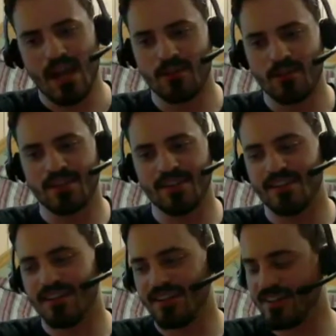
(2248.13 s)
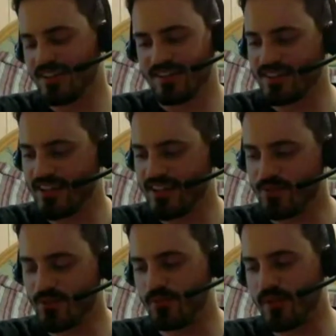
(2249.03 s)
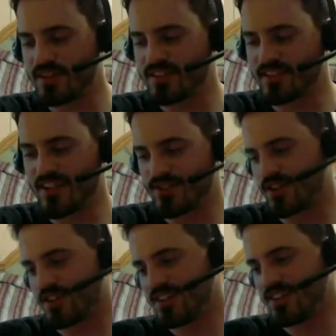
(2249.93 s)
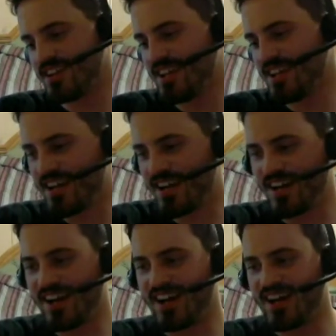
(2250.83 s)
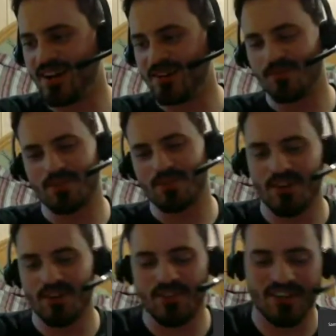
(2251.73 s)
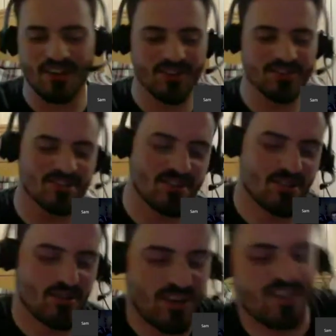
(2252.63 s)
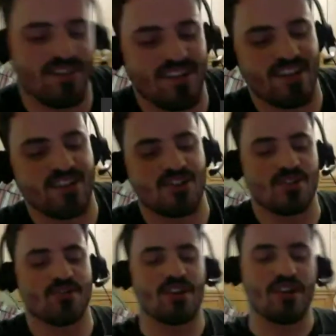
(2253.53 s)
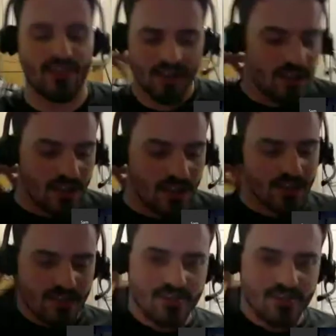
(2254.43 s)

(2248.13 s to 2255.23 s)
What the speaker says: mean, anyone who pays attention would know that this is already an issue. That